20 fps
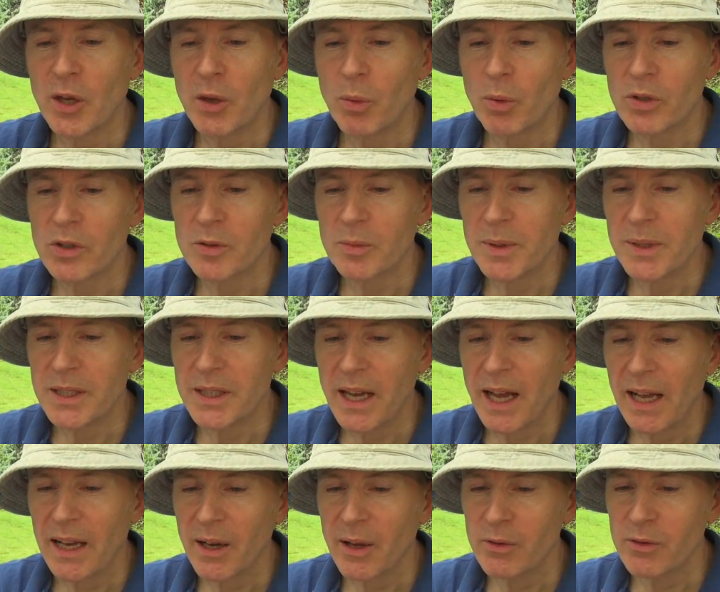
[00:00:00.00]
you wanted me to...
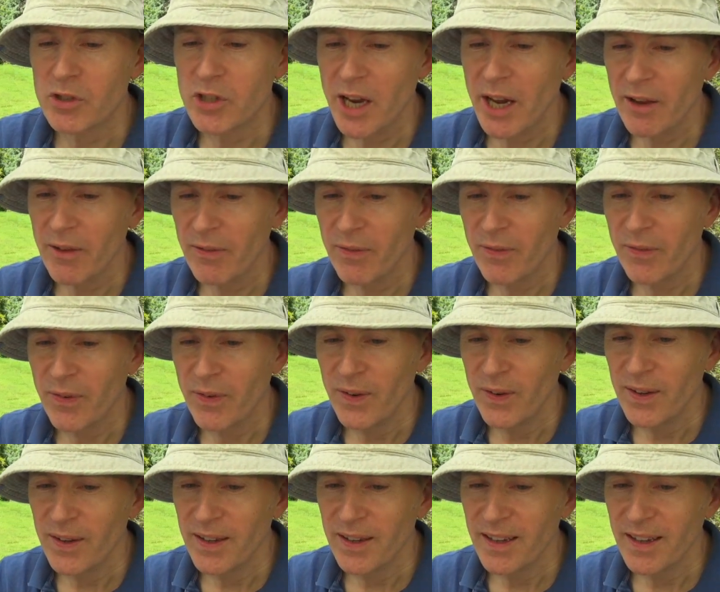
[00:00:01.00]
Hello, Jeff.
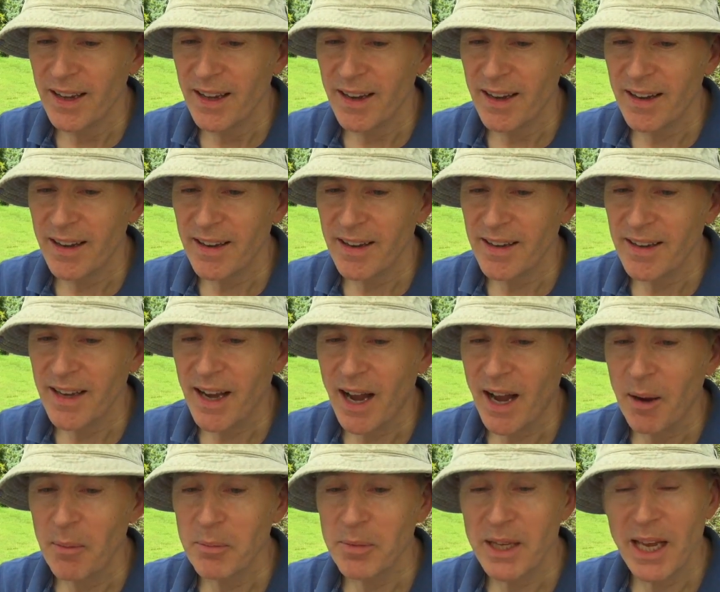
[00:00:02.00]

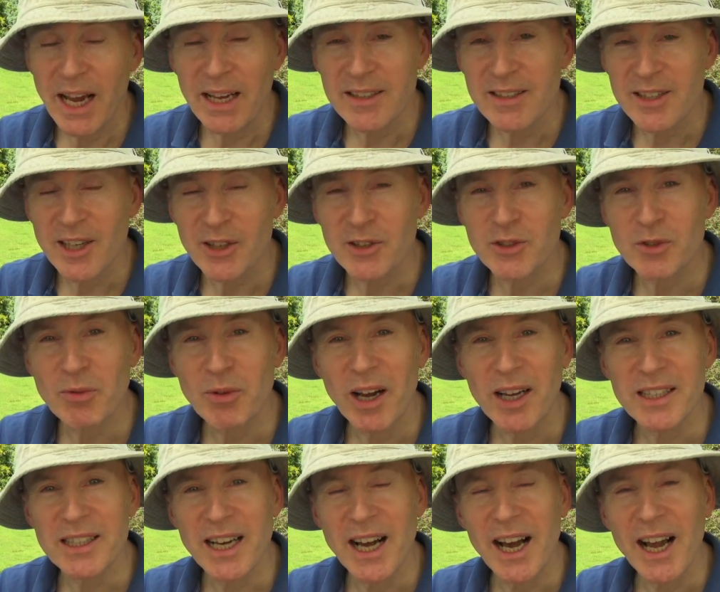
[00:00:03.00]
Yes, that's
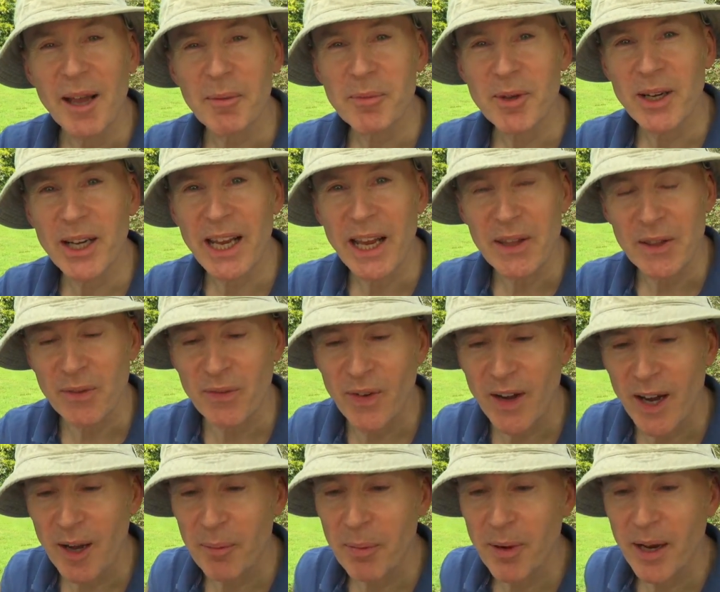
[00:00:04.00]
right. I am going to get the
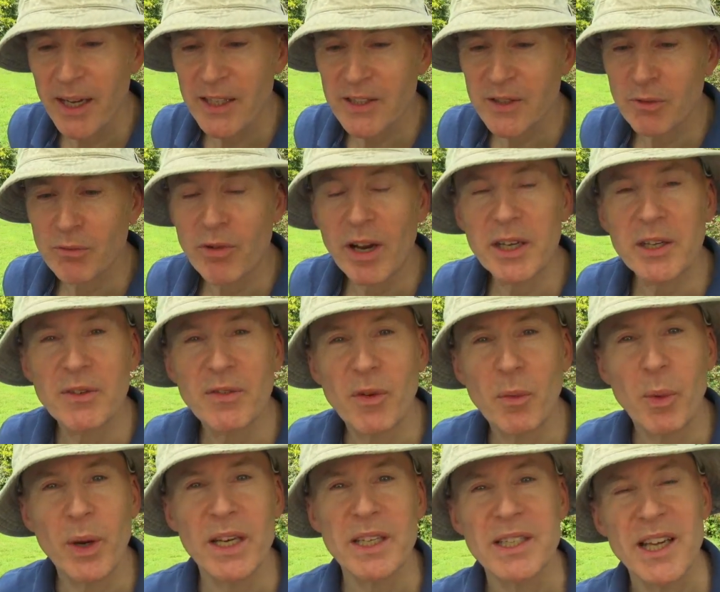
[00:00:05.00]
fireplace ready for
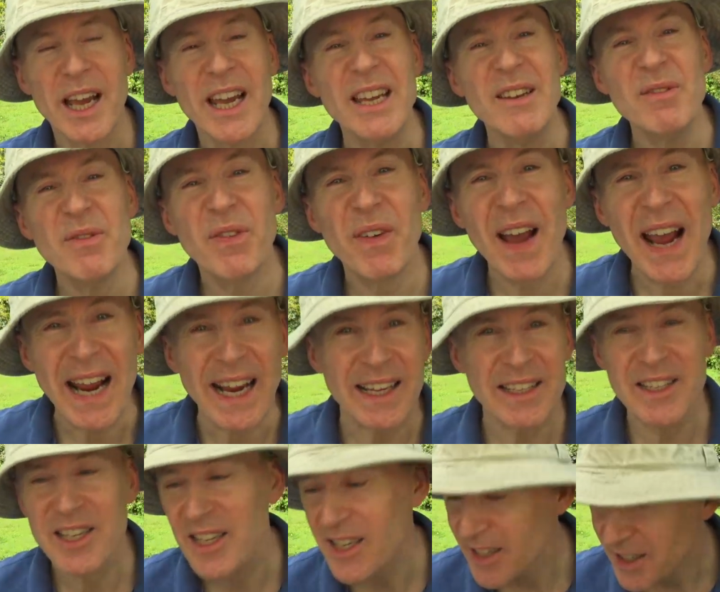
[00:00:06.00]
winter. In
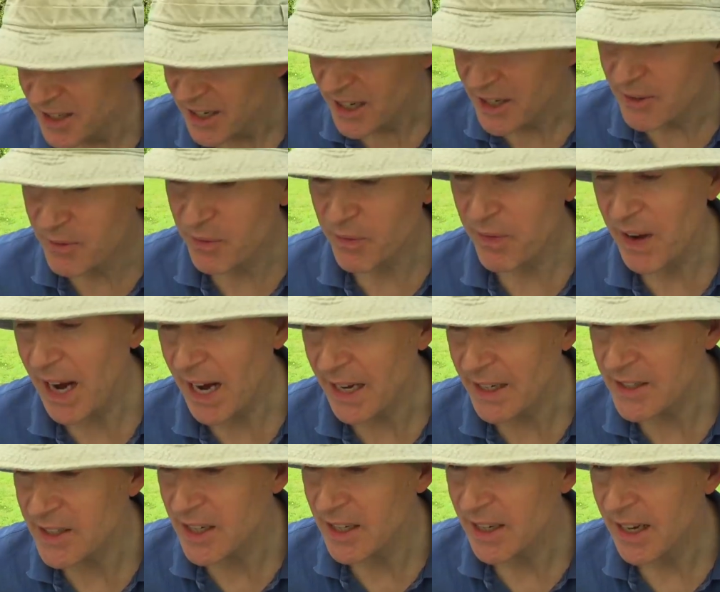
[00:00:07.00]

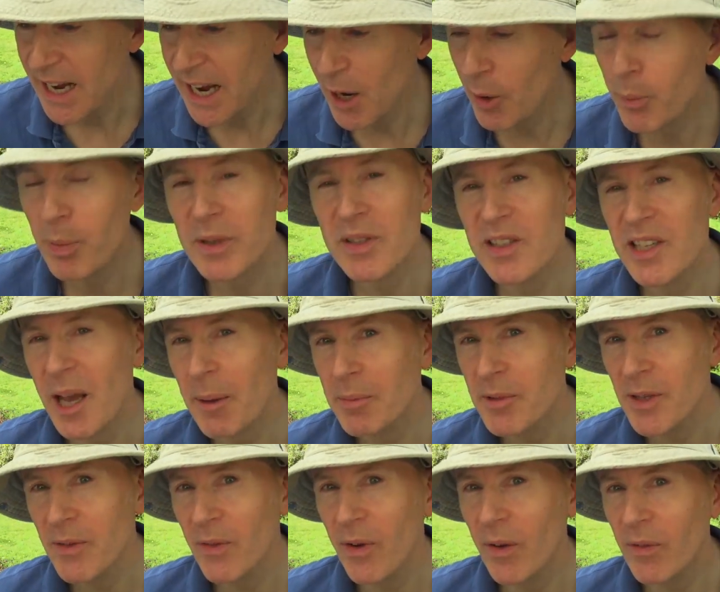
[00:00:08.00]
fact, how
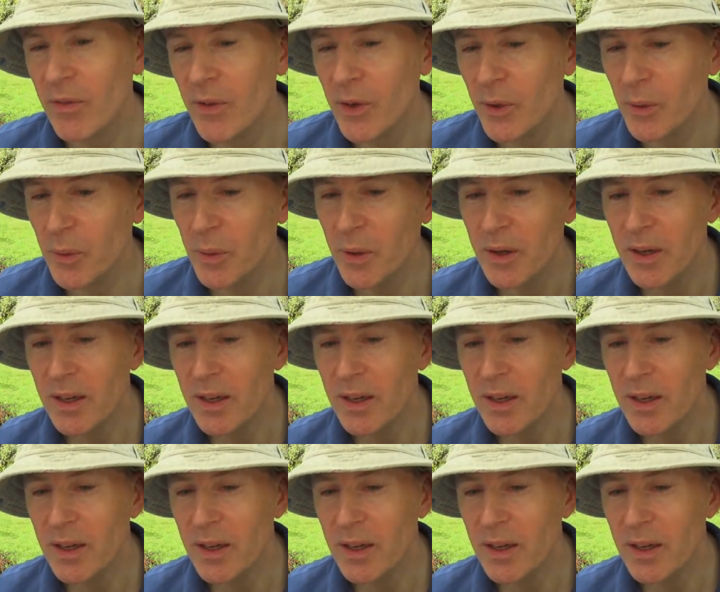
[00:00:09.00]
perceptive of you,